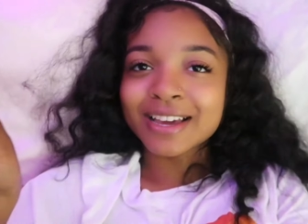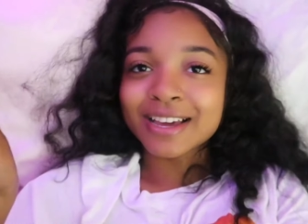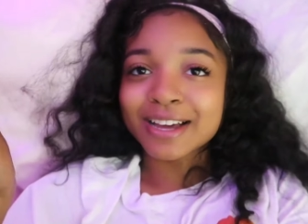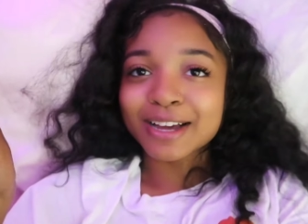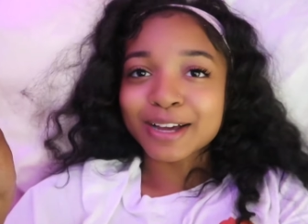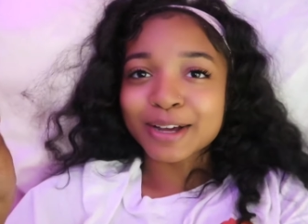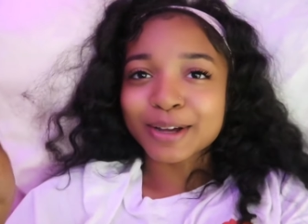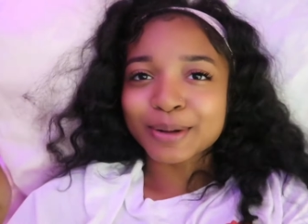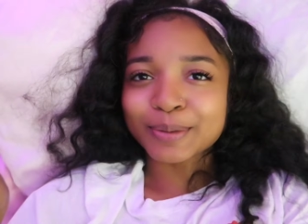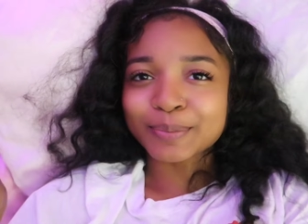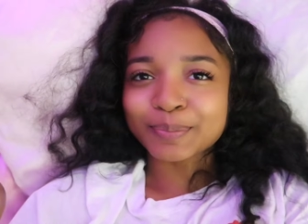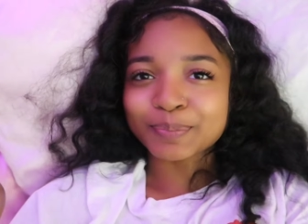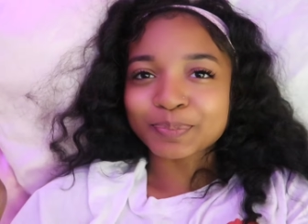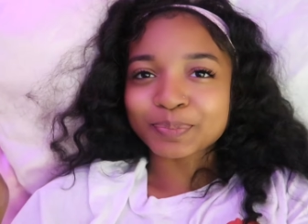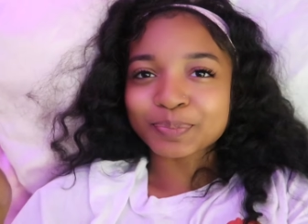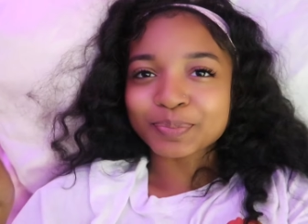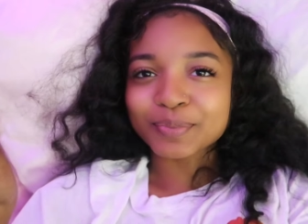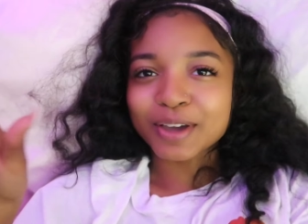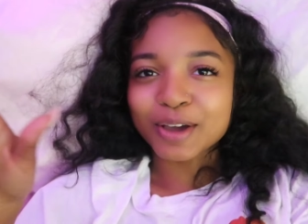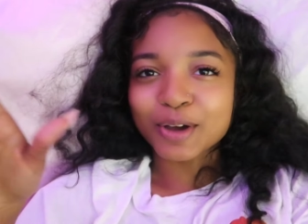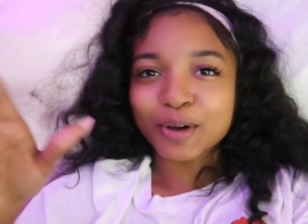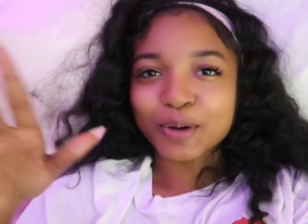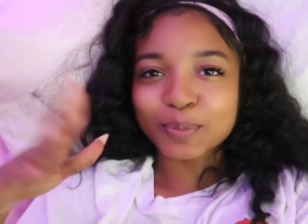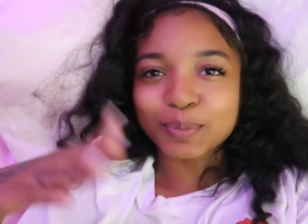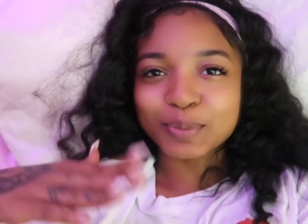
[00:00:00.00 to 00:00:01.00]
um
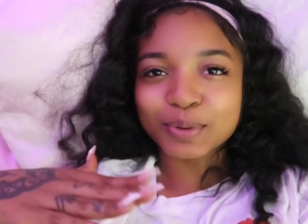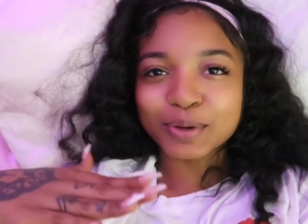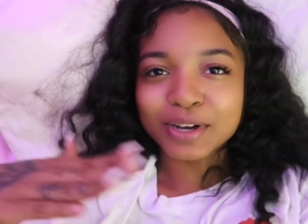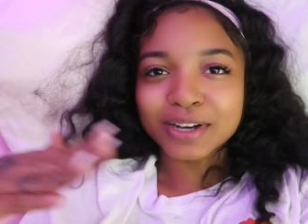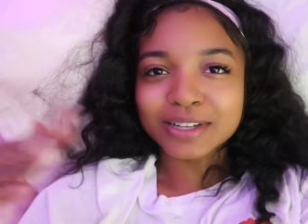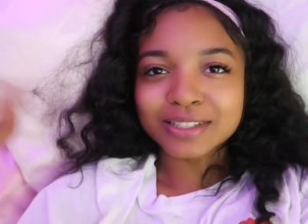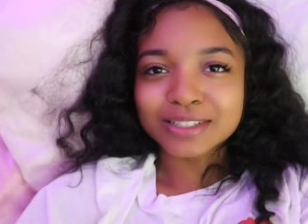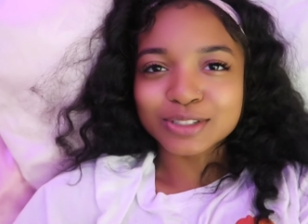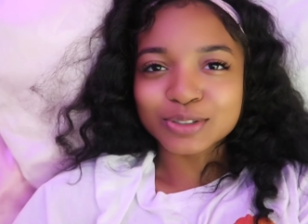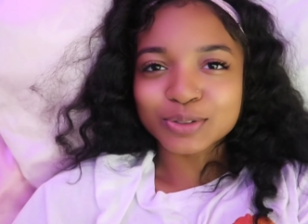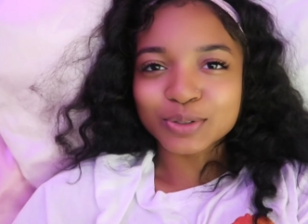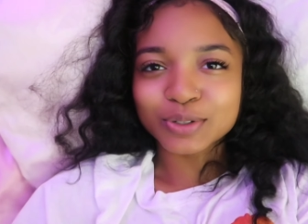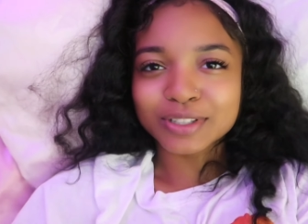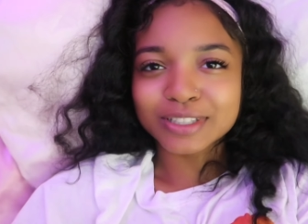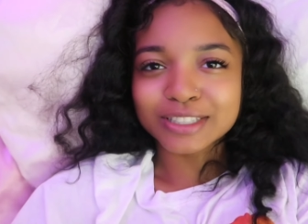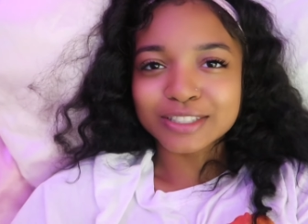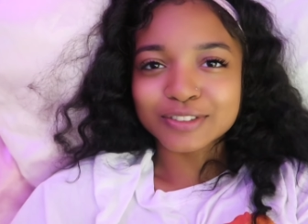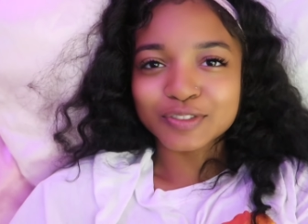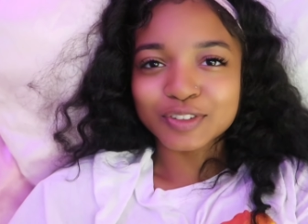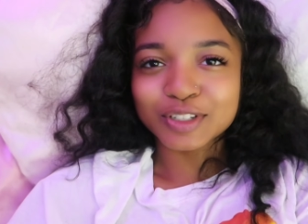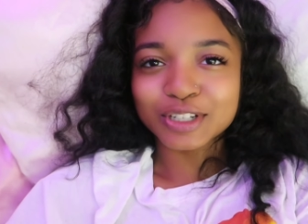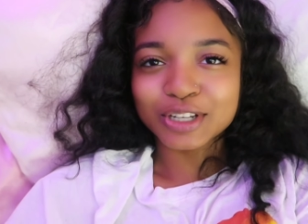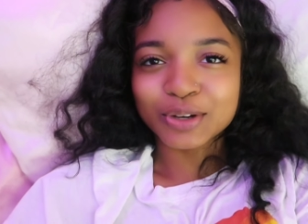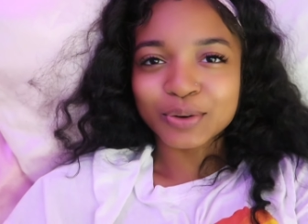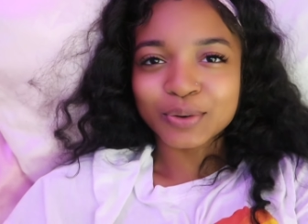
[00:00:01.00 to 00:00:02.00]
i hope you guys enjoyed this
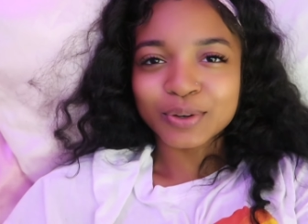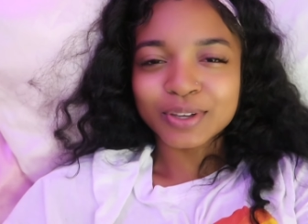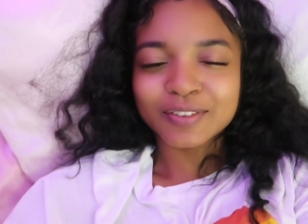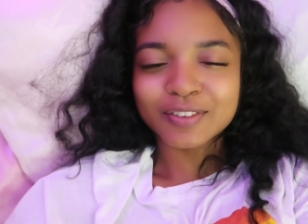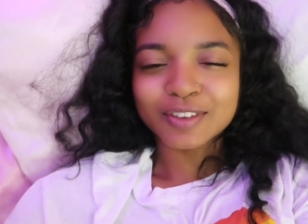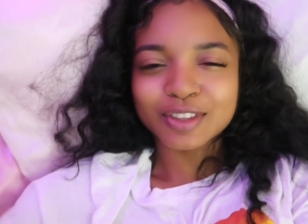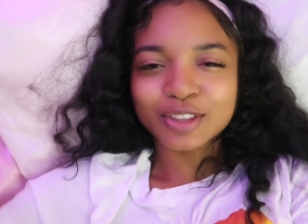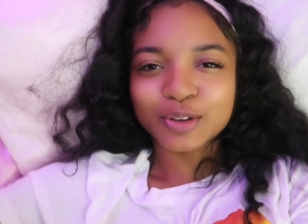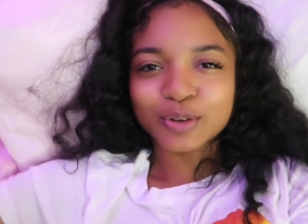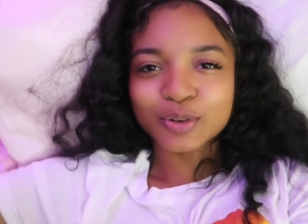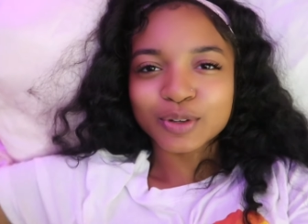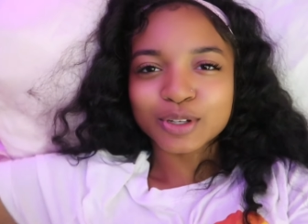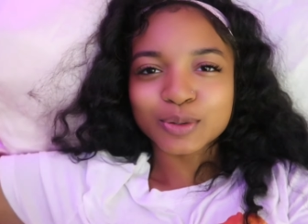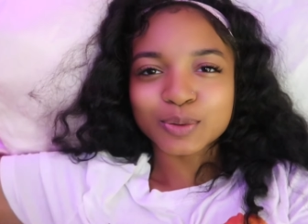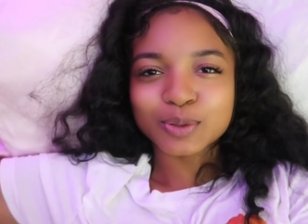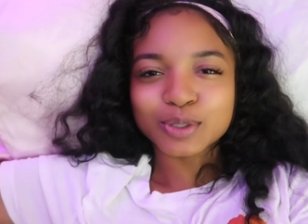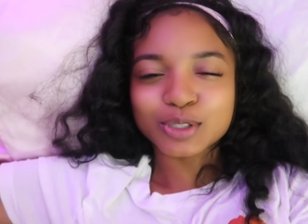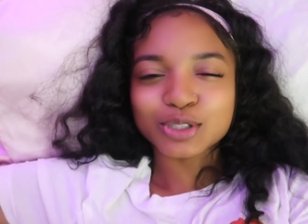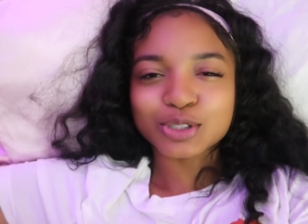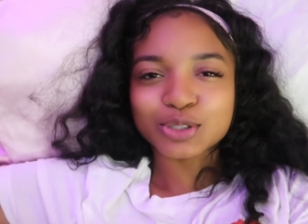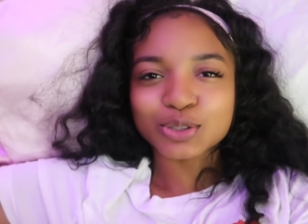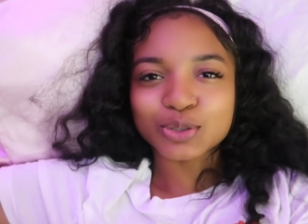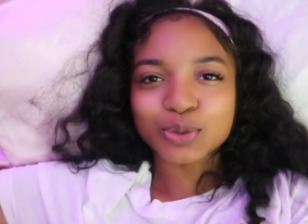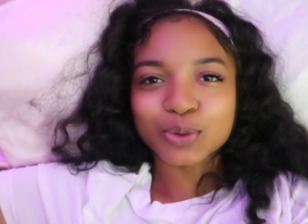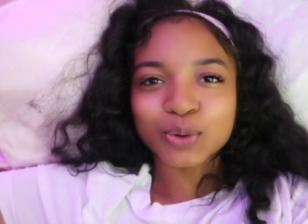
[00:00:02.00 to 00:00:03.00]
video even though it
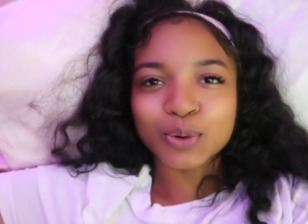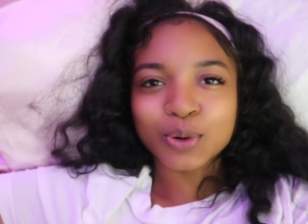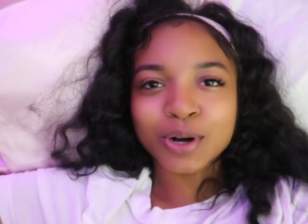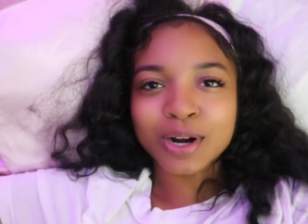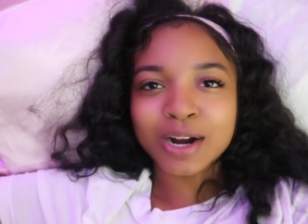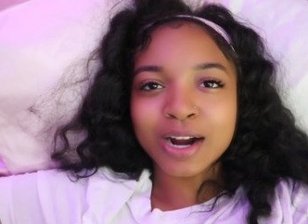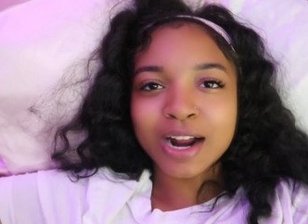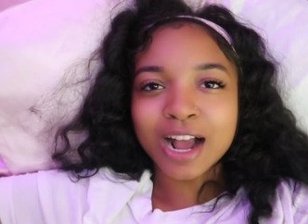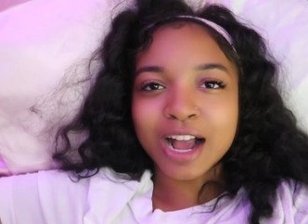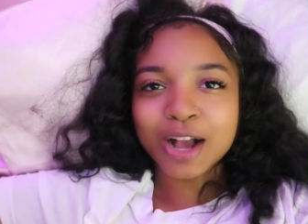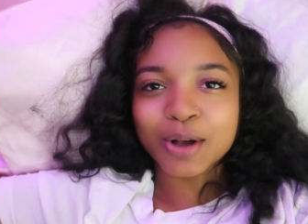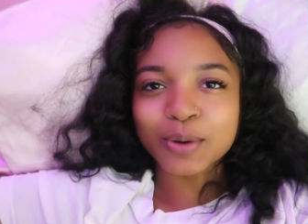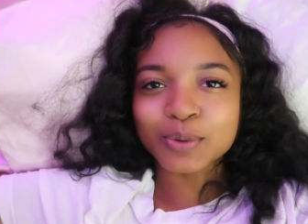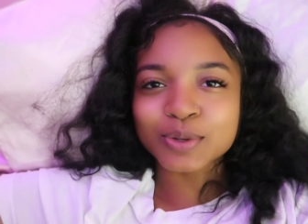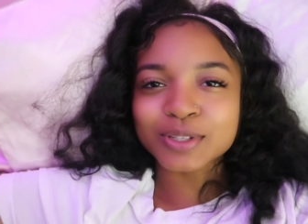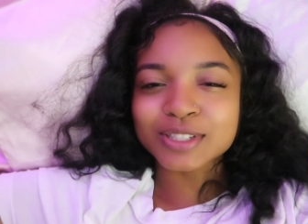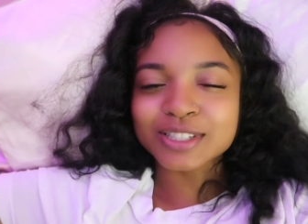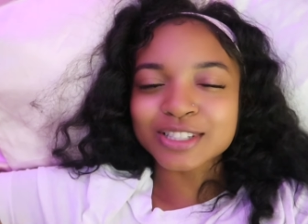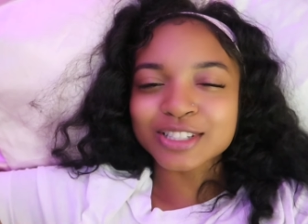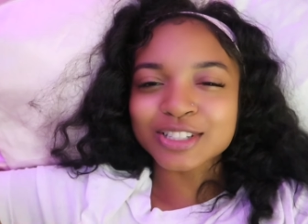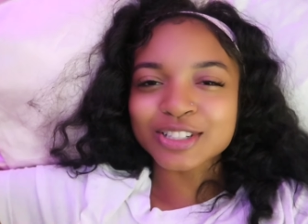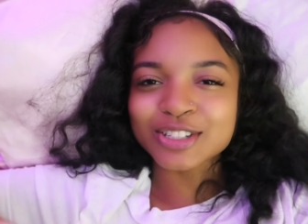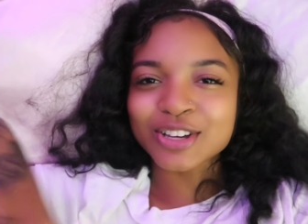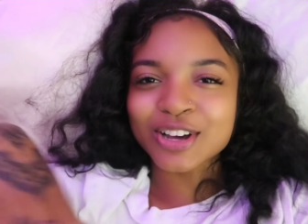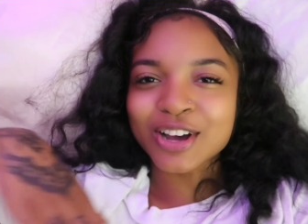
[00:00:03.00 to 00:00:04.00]
was short i will
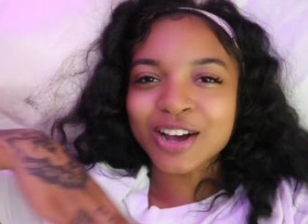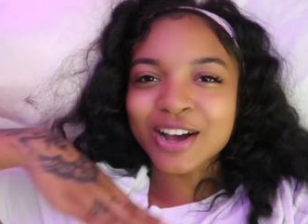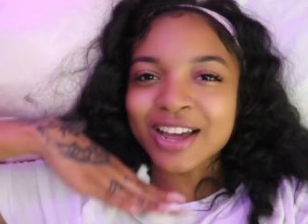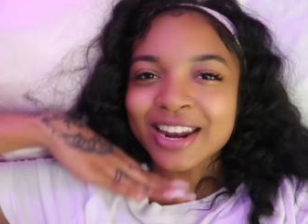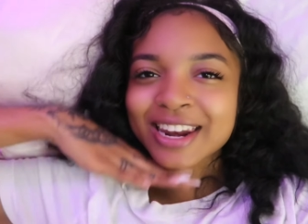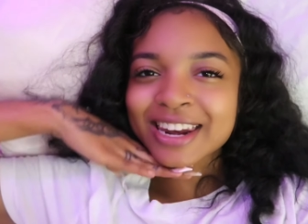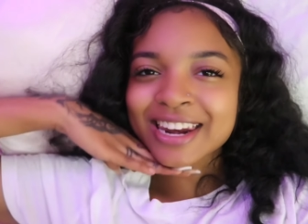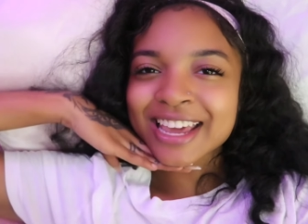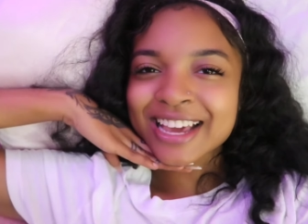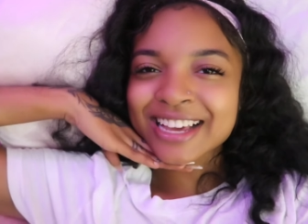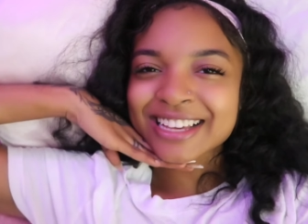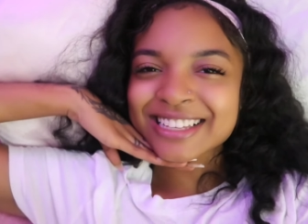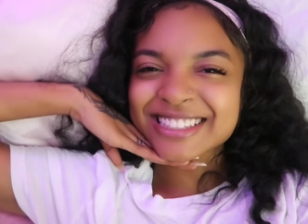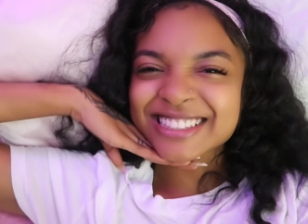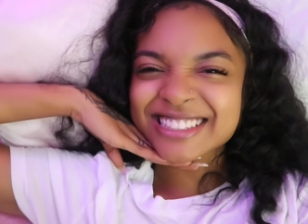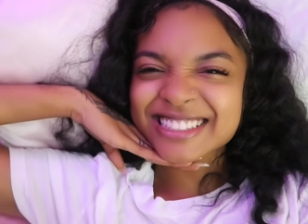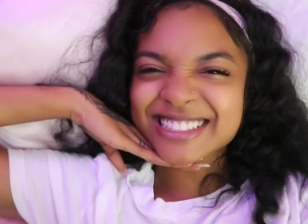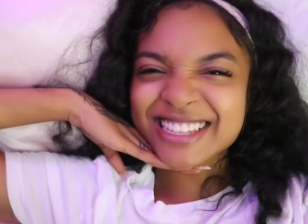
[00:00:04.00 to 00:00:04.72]
see y'all next